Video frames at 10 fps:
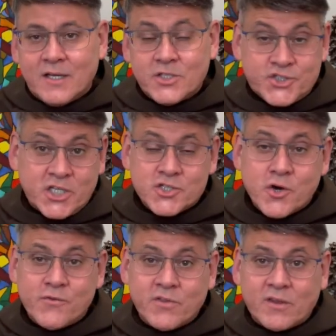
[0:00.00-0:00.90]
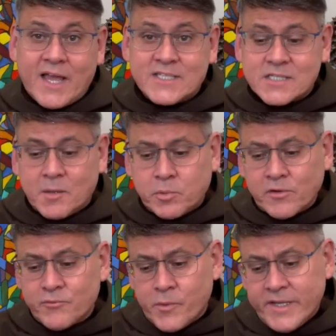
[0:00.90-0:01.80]
just over the last couple
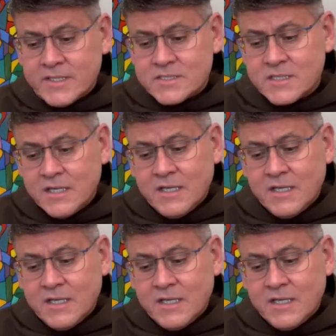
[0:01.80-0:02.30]
of weeks.